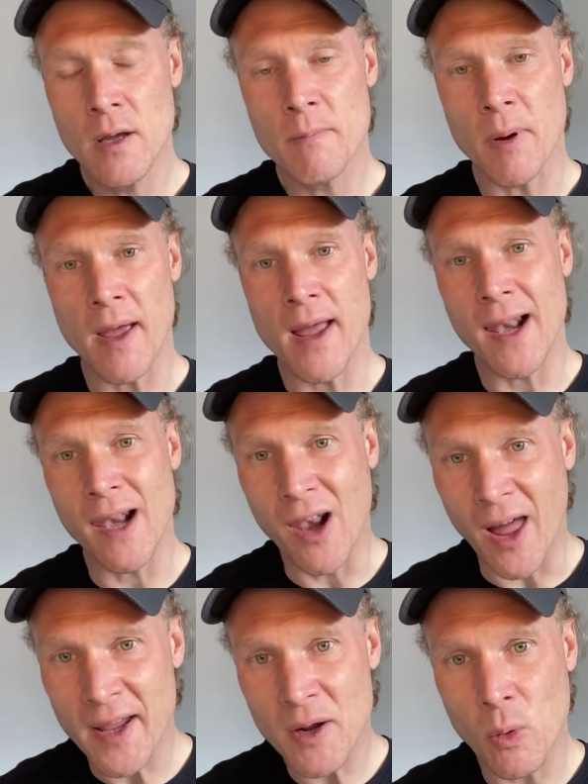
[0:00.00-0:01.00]
But
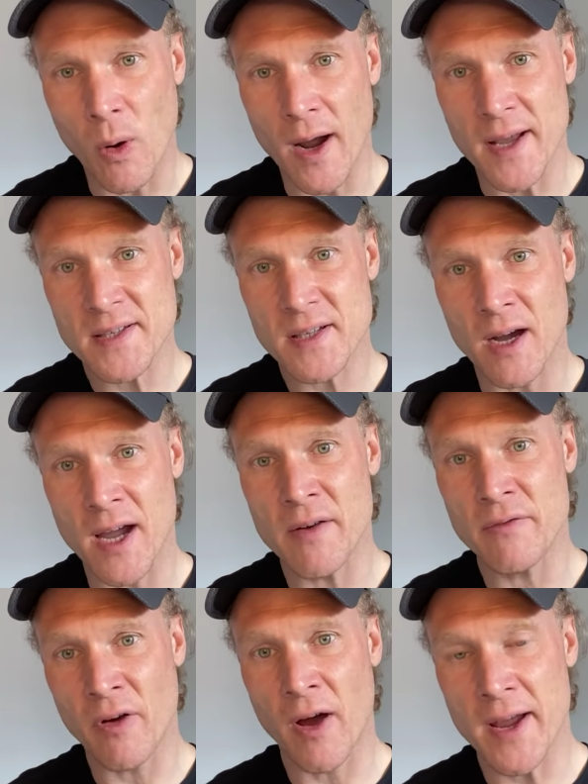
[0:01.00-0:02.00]
likewise, I
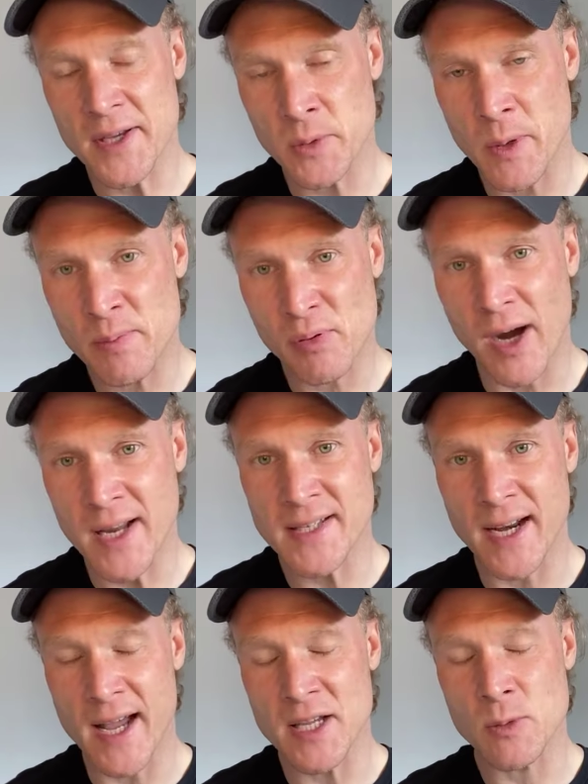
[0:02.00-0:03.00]
invite, as we pray
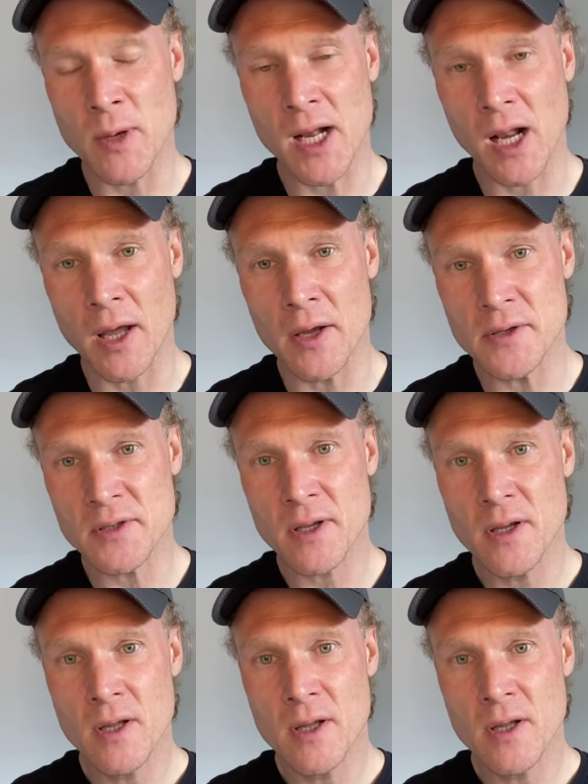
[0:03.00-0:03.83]
today, as we close,